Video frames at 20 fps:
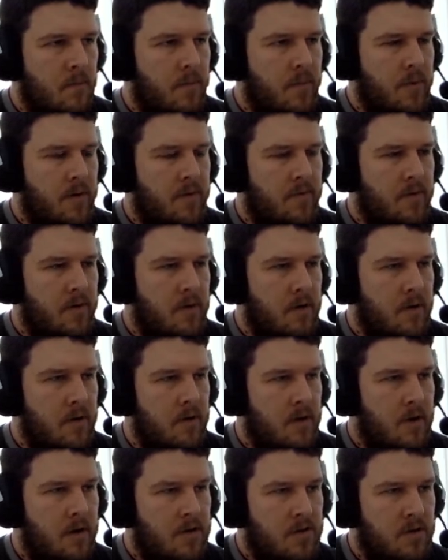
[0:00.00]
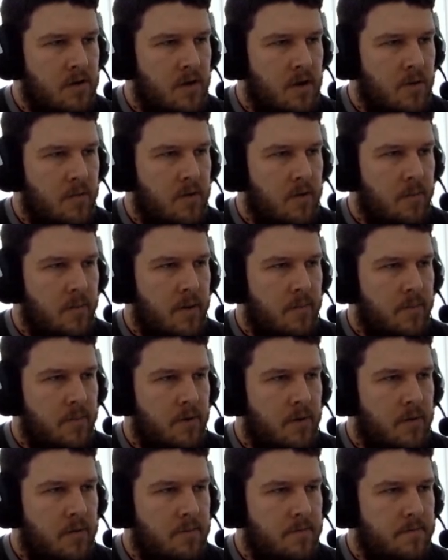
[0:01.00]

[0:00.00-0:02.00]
Bit of a collision there with the bumper.